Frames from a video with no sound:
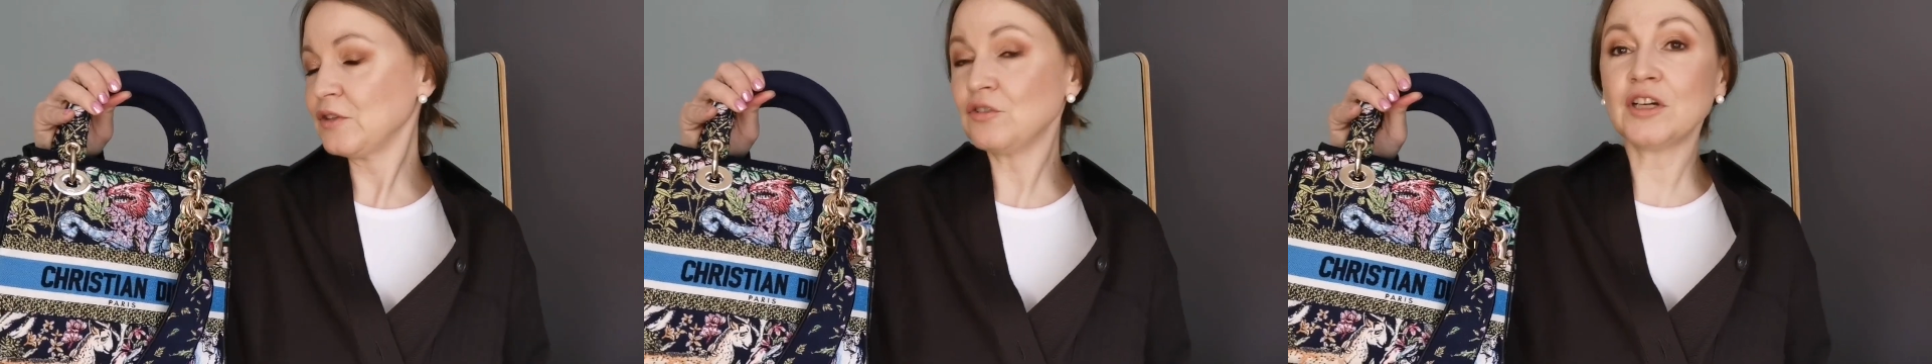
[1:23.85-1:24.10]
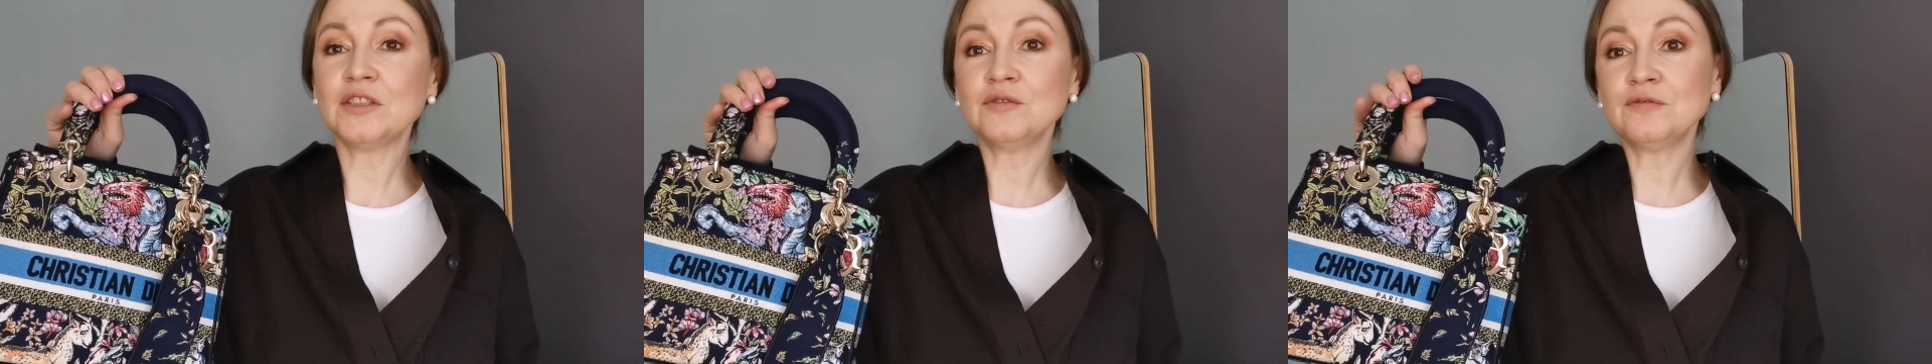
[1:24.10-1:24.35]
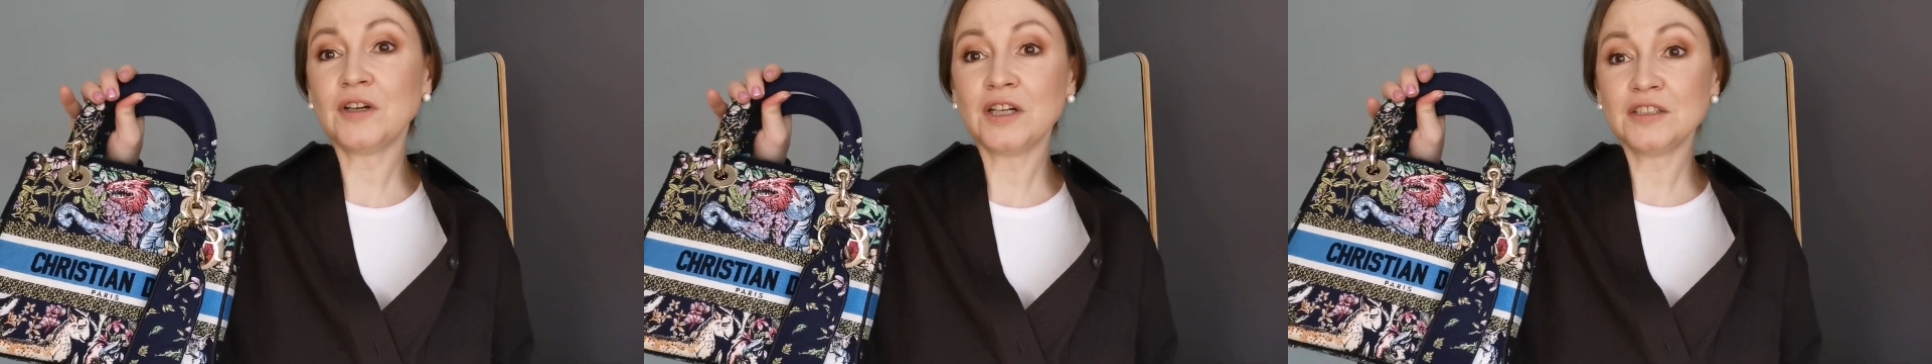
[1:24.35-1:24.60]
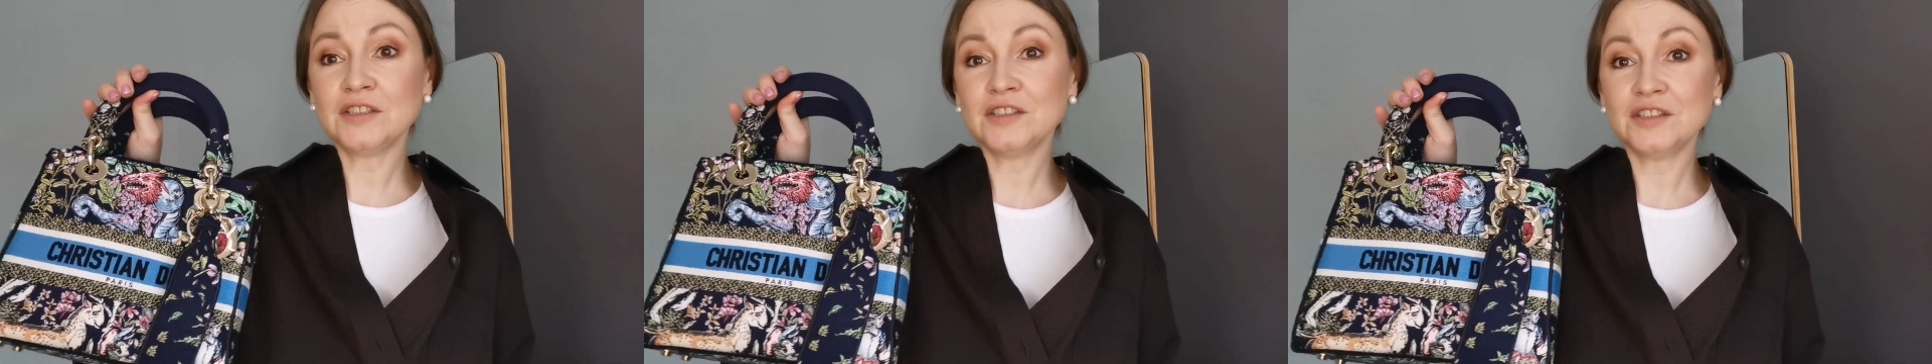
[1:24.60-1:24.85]
you can't
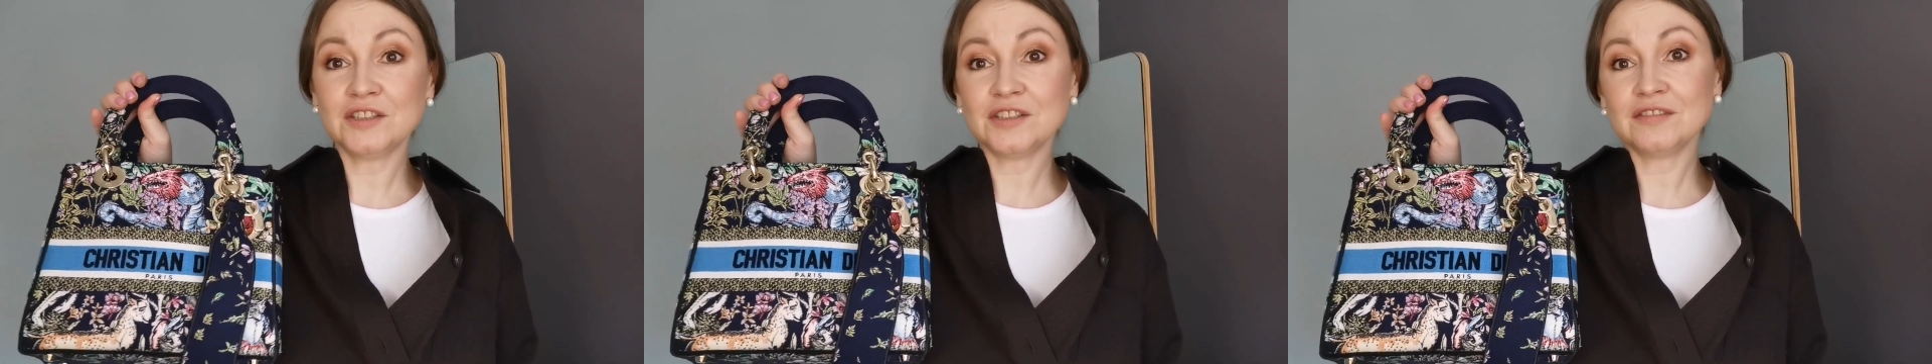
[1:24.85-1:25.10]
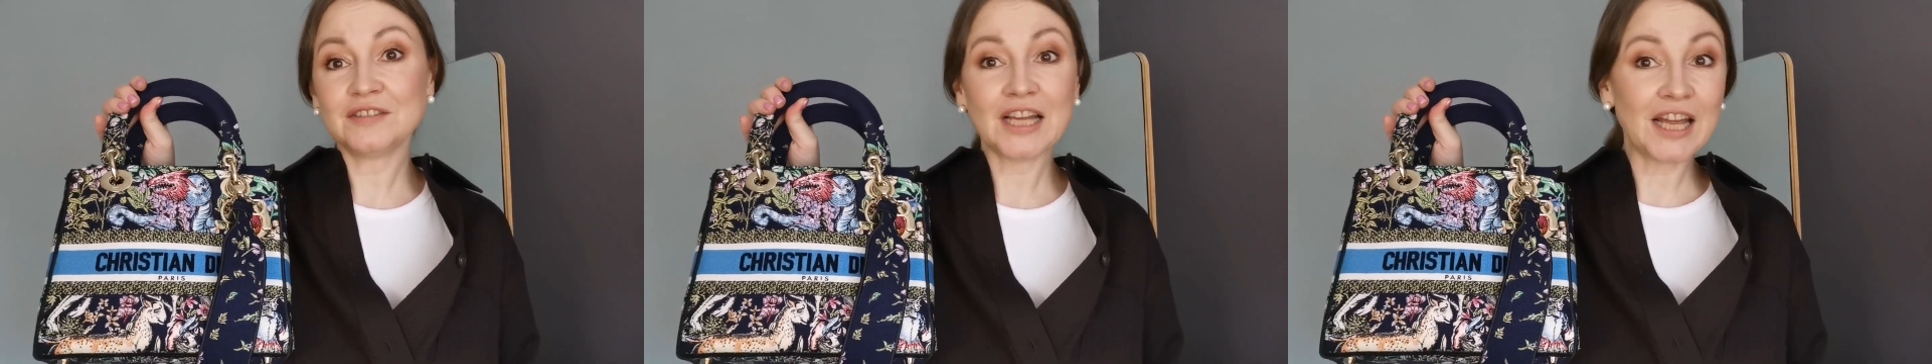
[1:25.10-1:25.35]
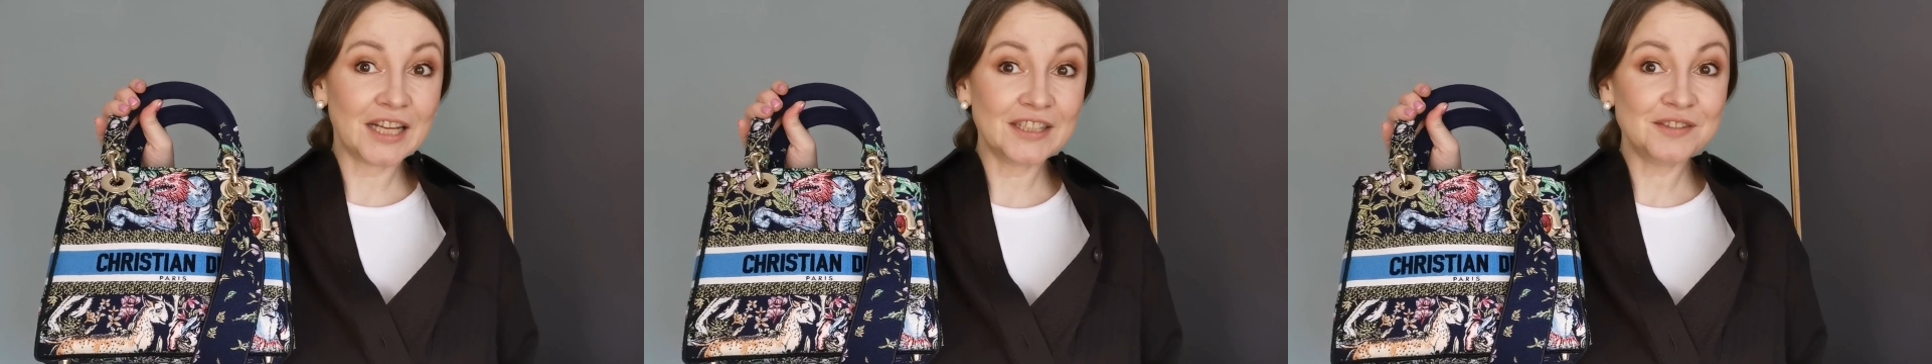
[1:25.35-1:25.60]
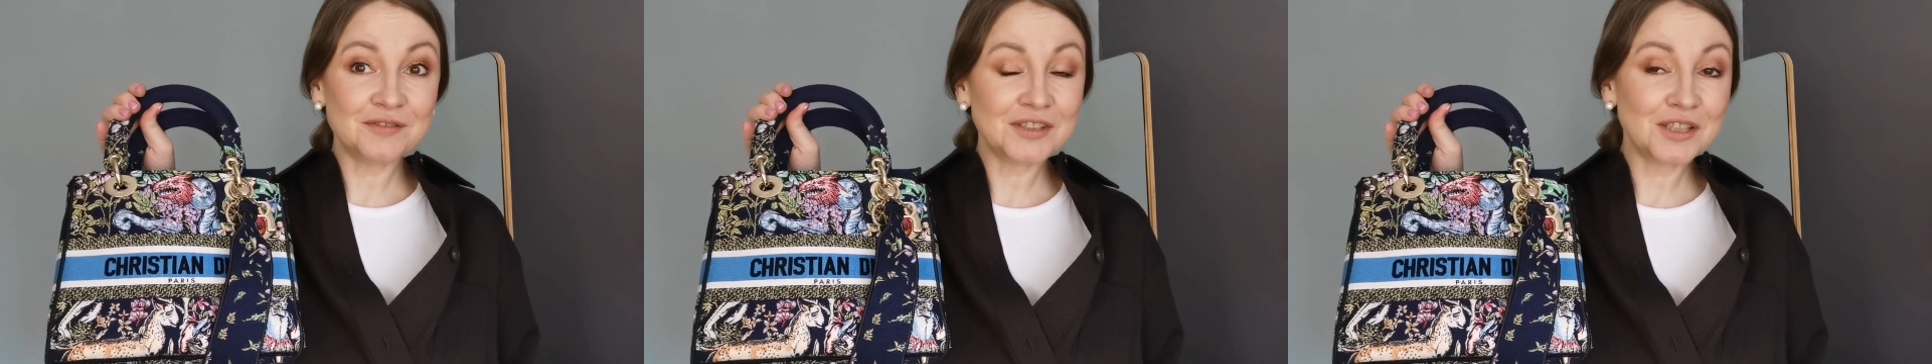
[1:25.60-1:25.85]
find it
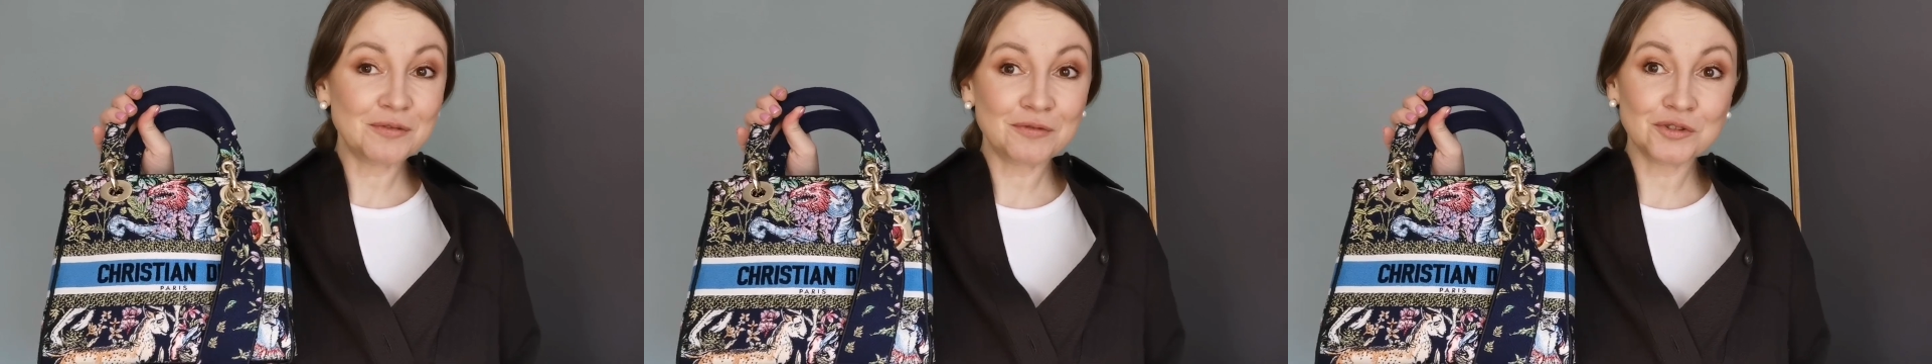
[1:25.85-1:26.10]
anywhere